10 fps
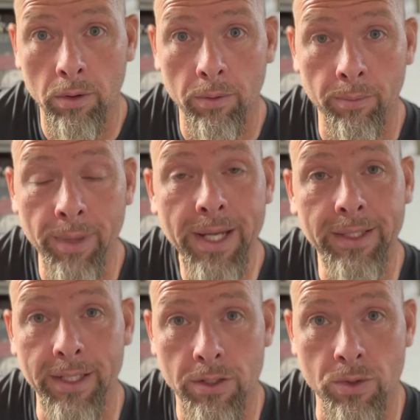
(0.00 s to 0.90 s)
make
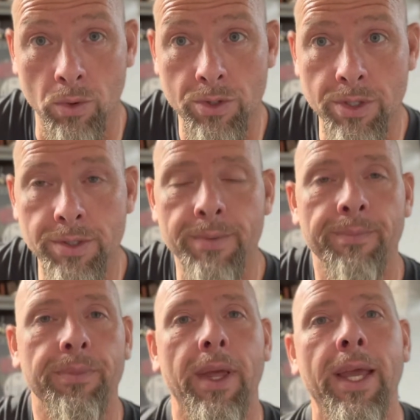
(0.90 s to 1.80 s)
the extortions.
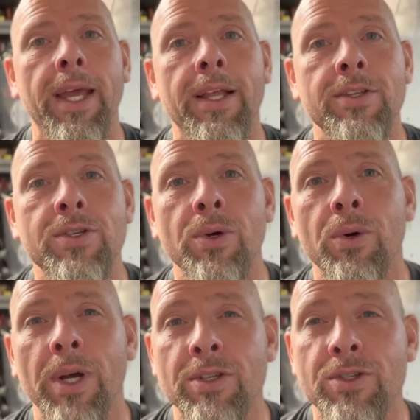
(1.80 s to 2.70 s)
And
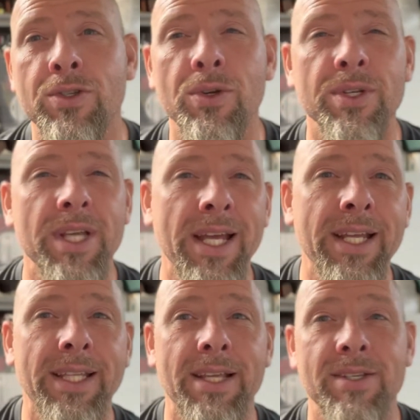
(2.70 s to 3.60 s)
so as soon as I
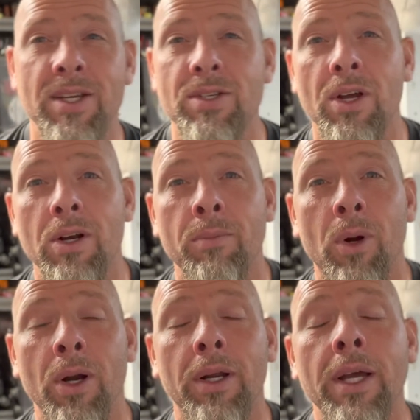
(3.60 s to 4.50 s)
hit that 600
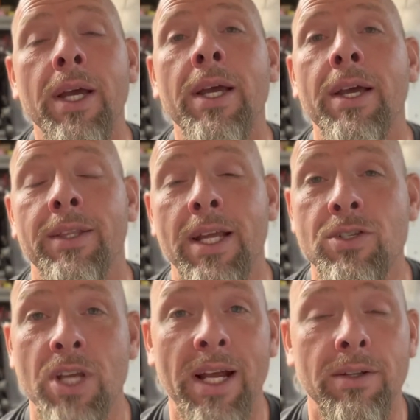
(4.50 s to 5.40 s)
mark, they
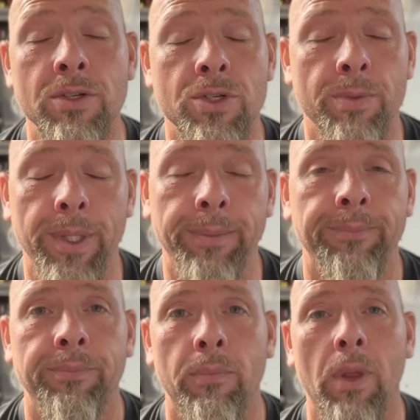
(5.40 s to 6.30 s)
challenged me.
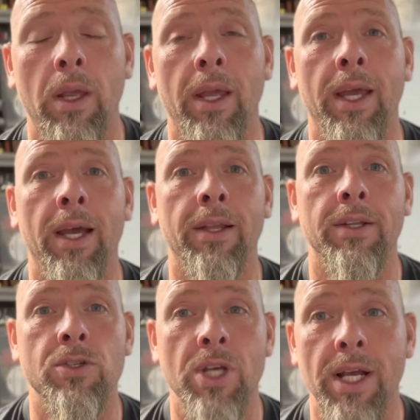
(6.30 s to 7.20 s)
And
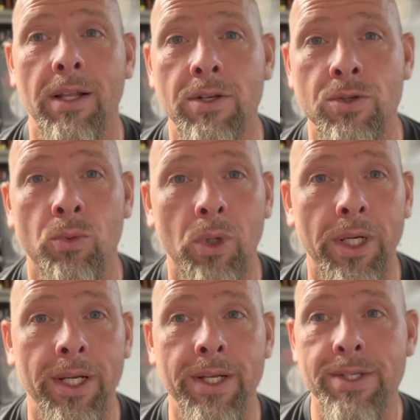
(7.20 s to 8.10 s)
the challenge
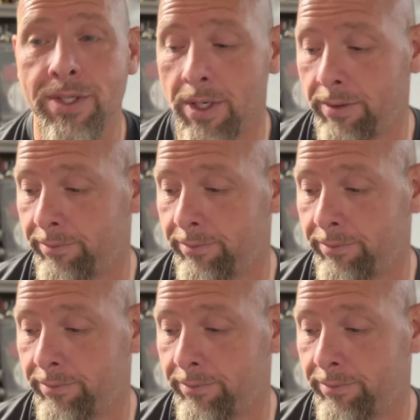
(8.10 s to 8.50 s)
was